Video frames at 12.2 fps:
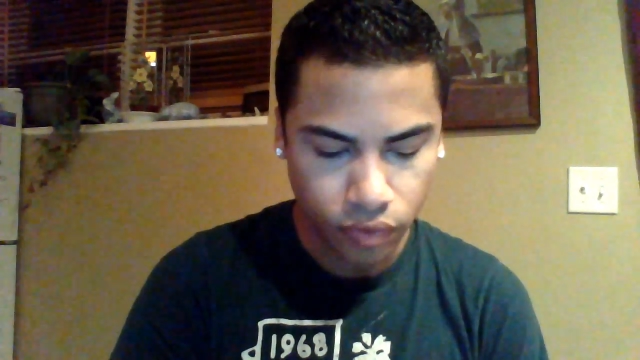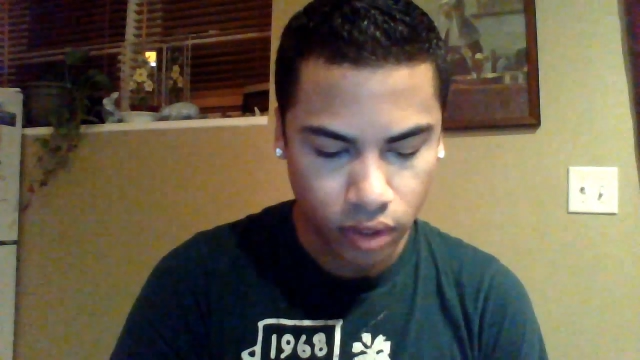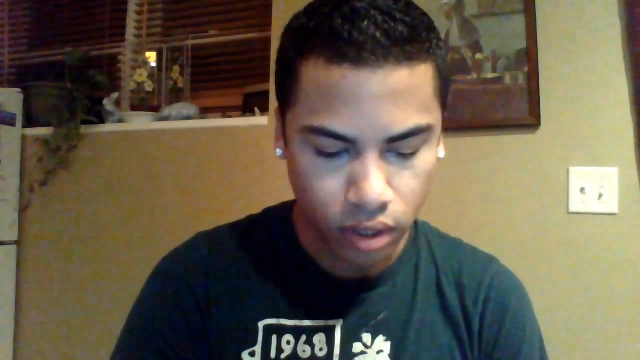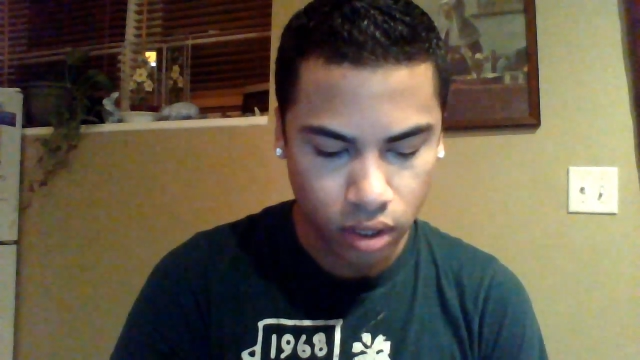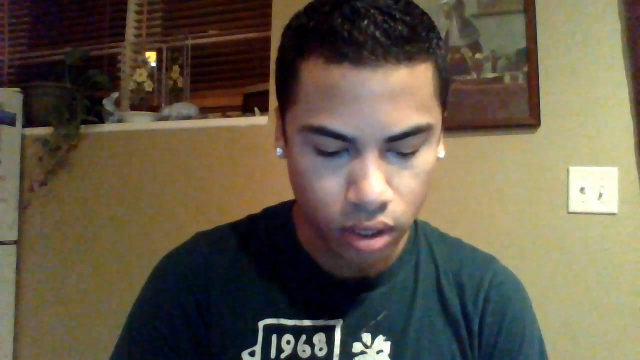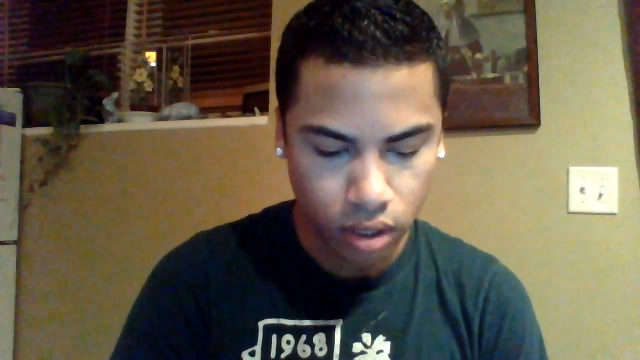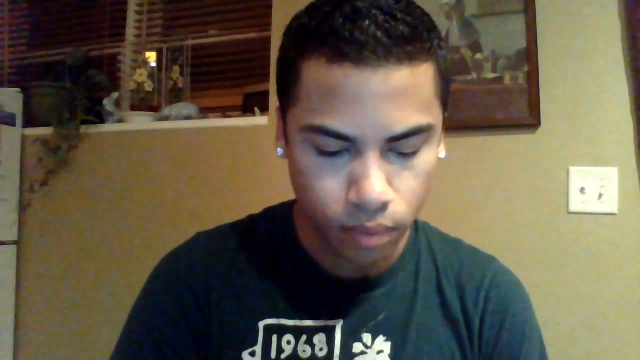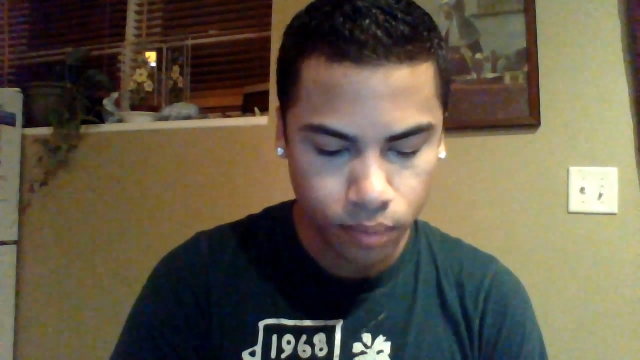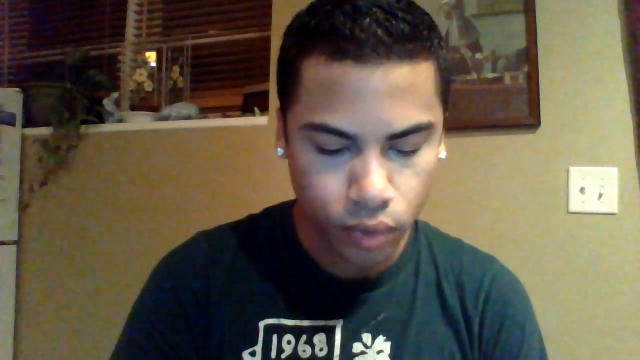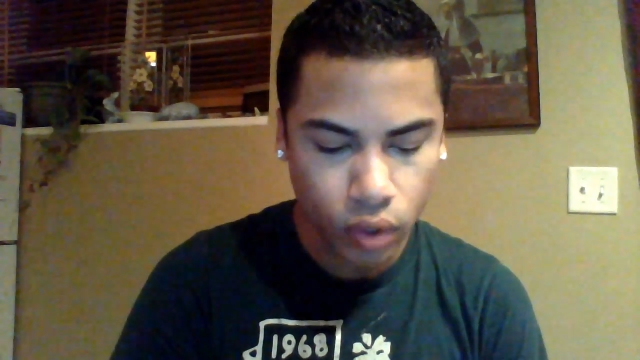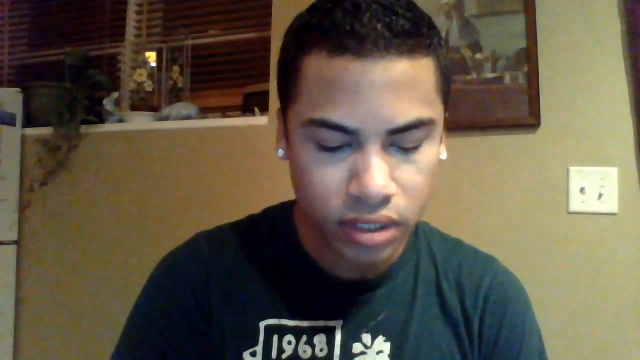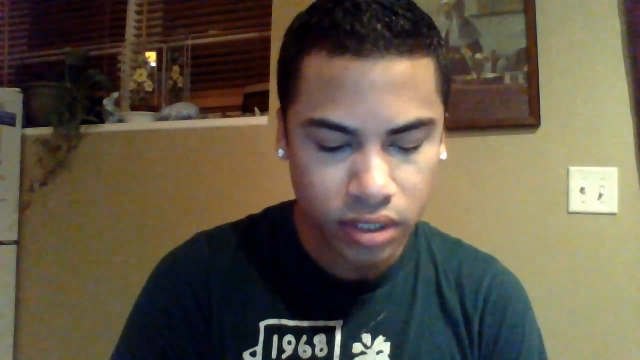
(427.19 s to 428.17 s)
The
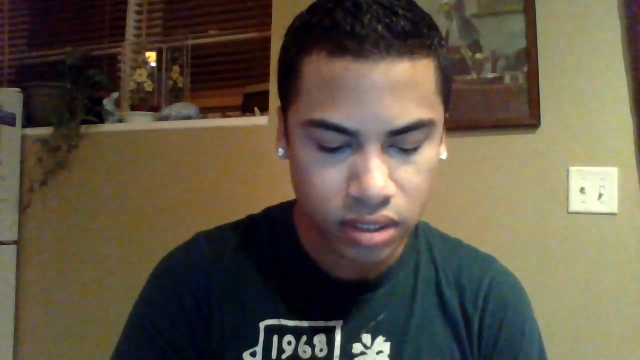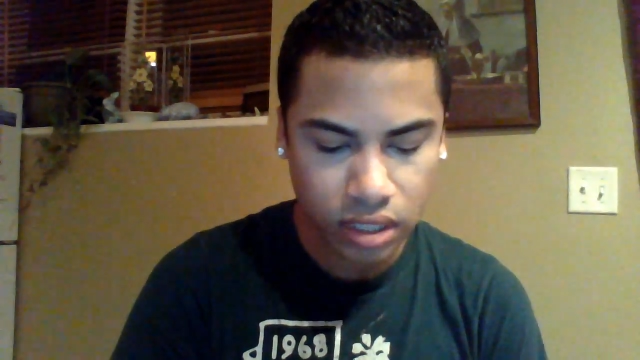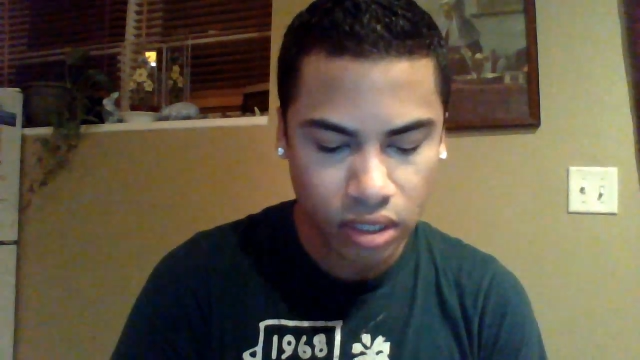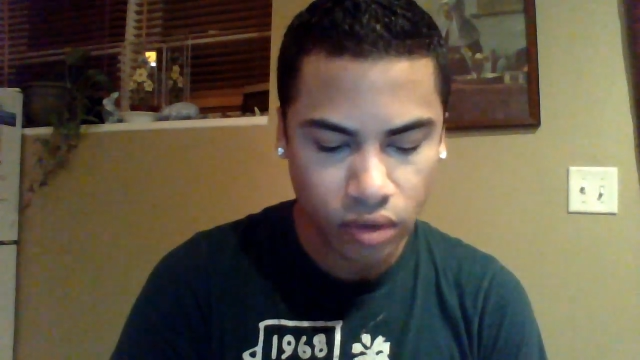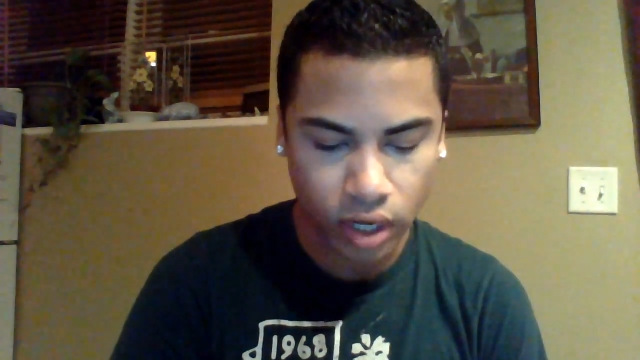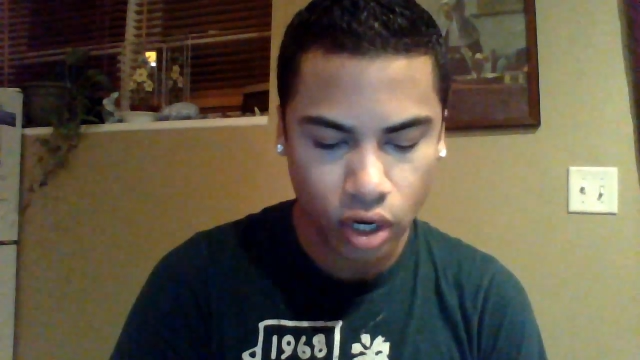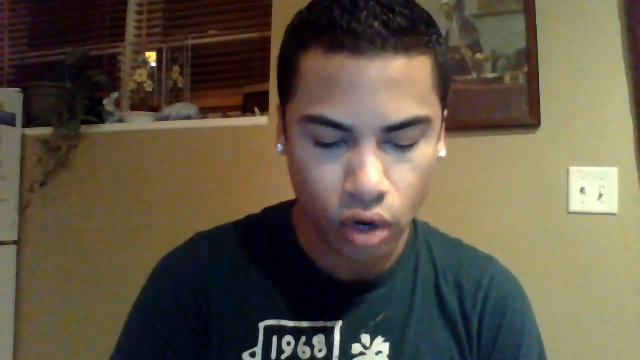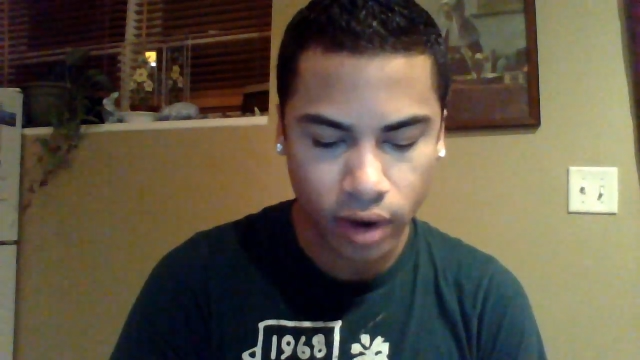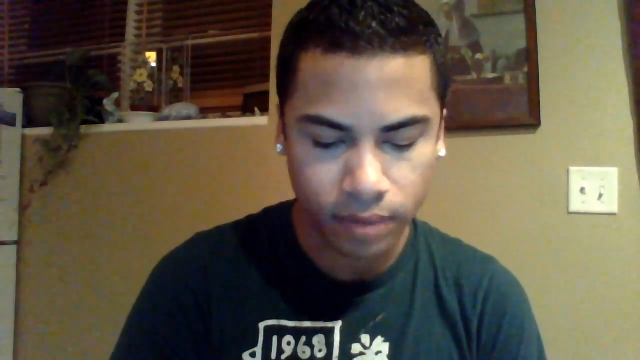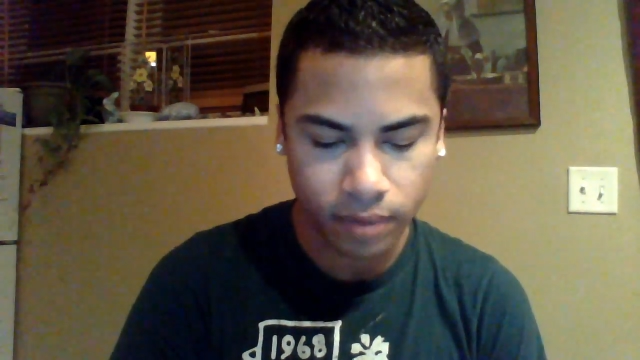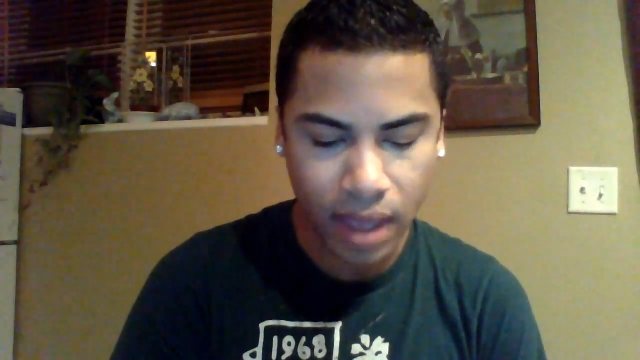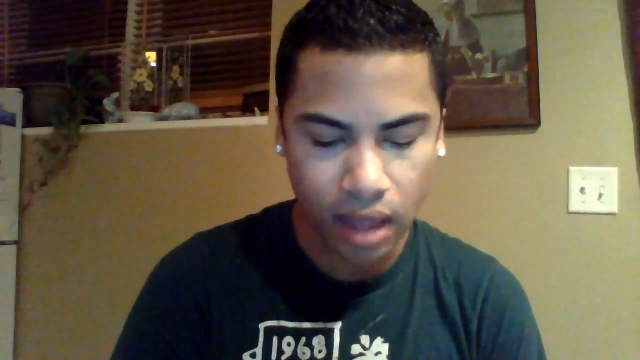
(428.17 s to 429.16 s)
Pro Conceal and
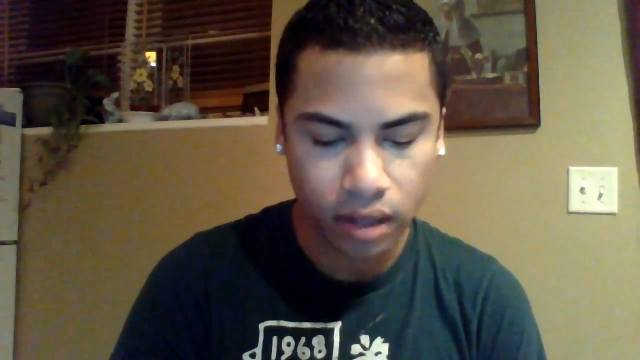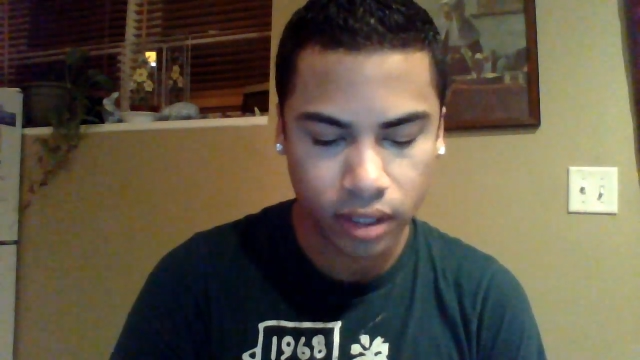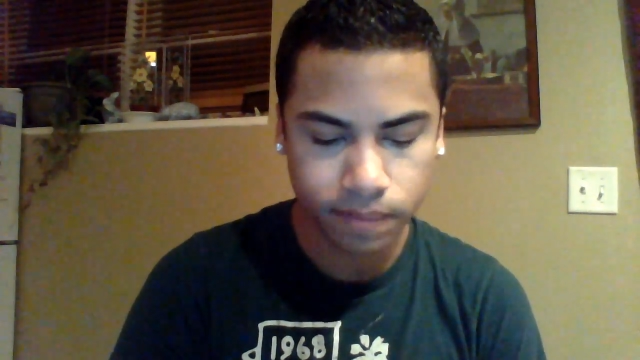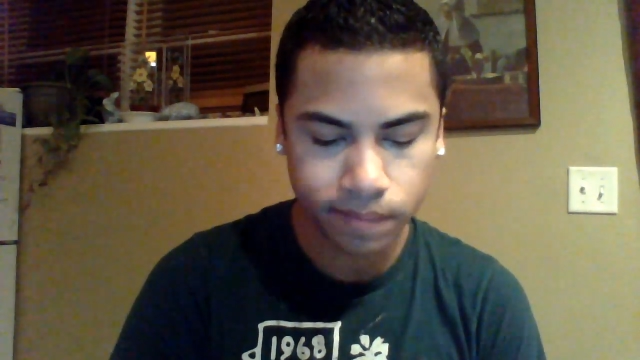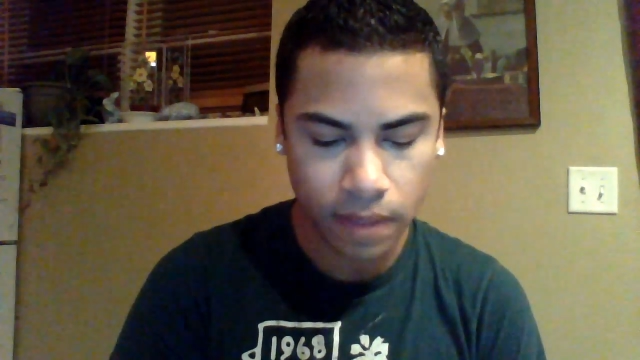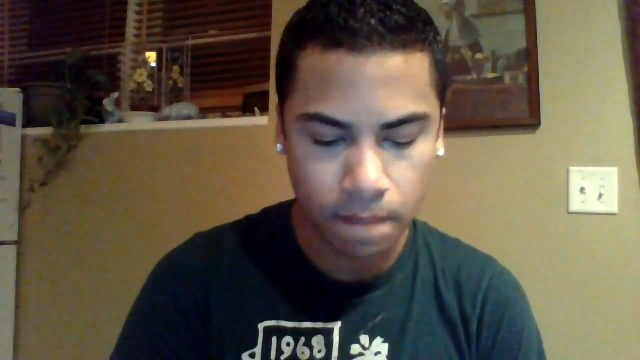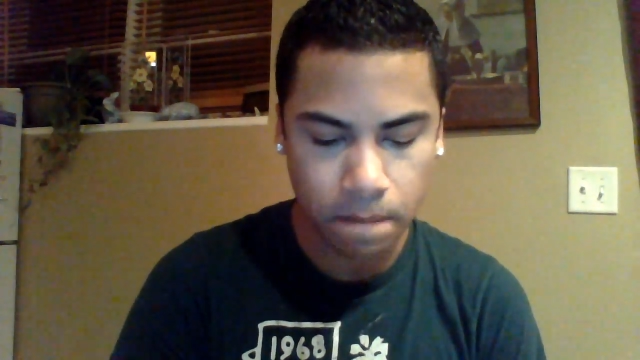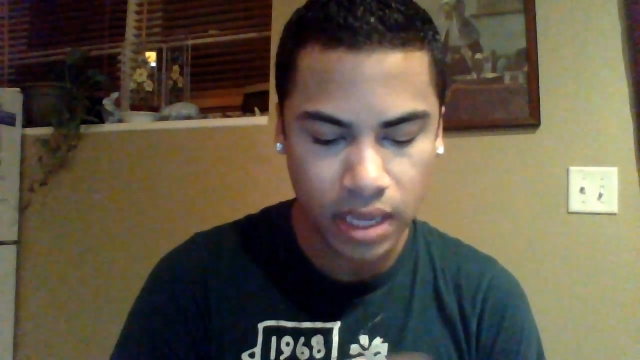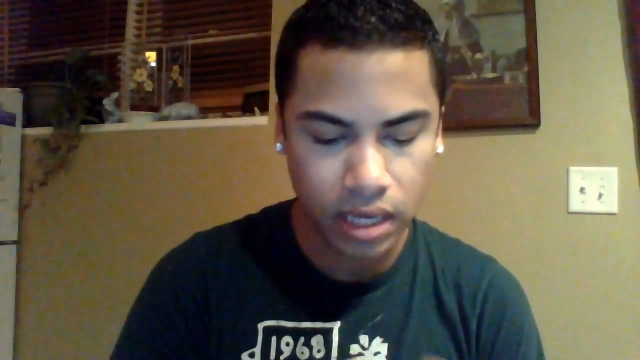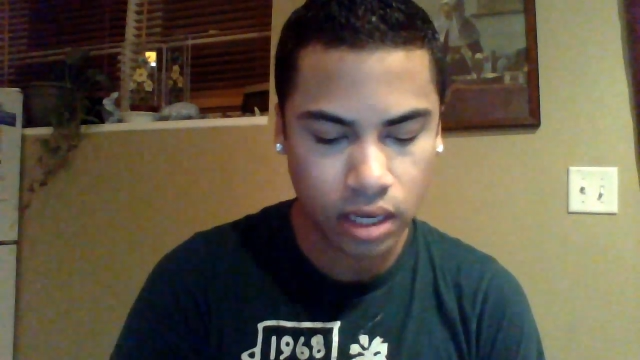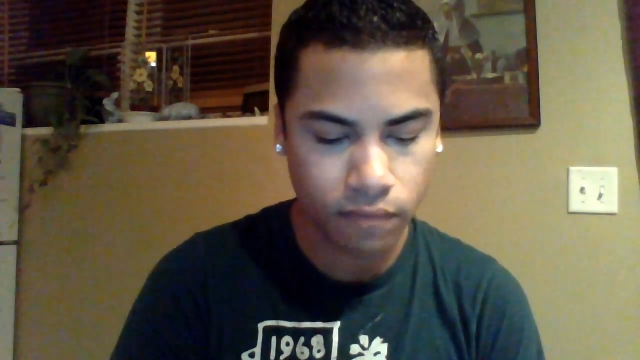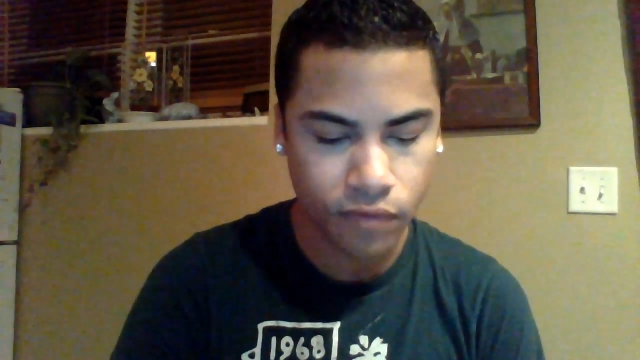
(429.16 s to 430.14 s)
Correct Palette in
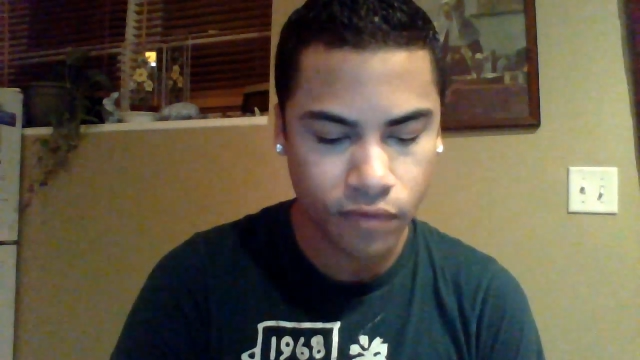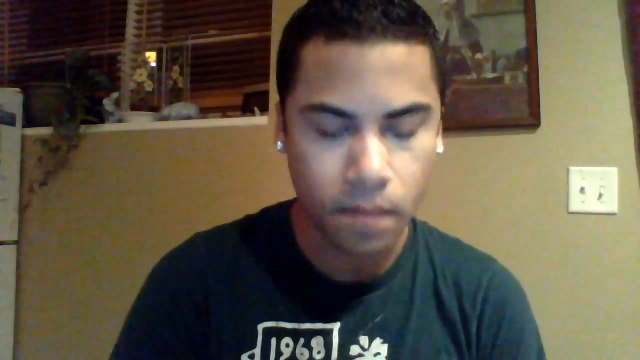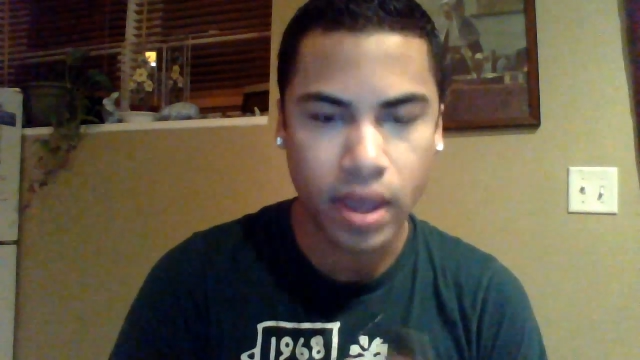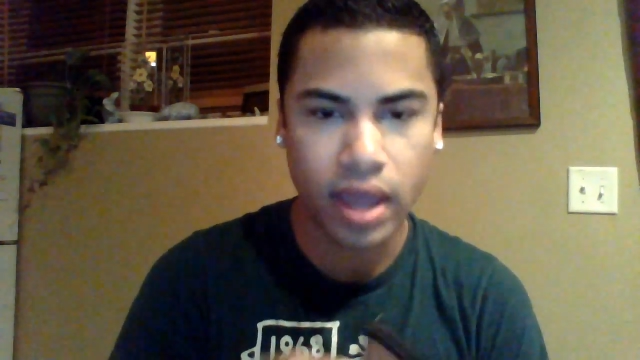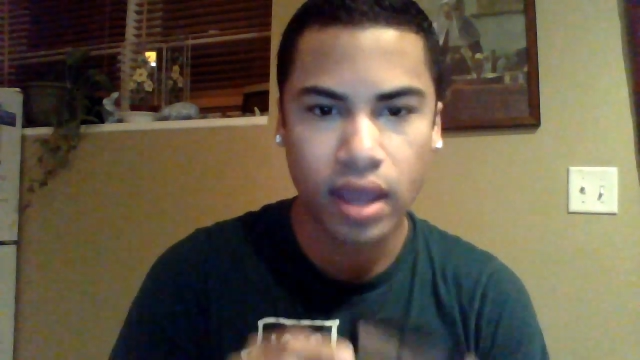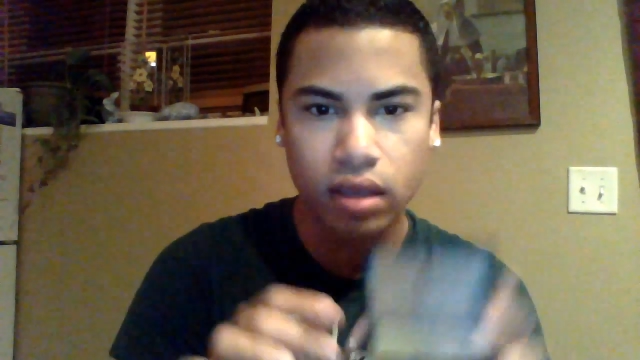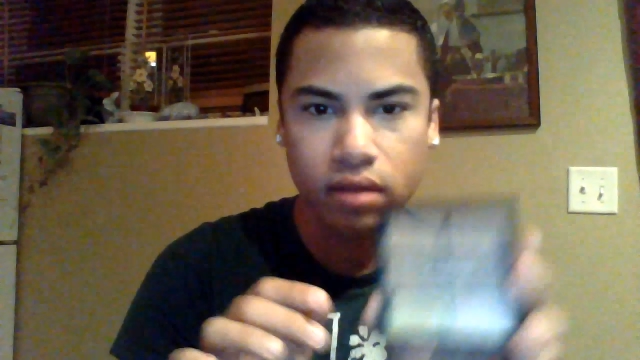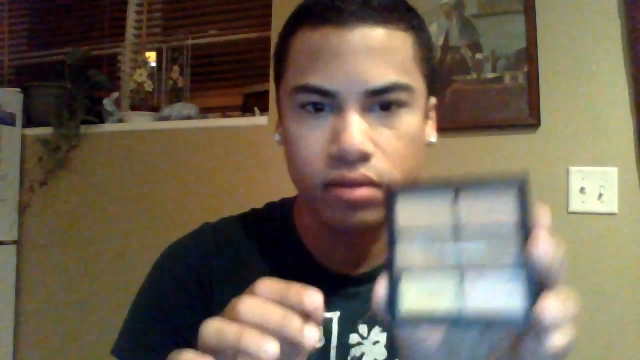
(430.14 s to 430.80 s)
medium from MAC.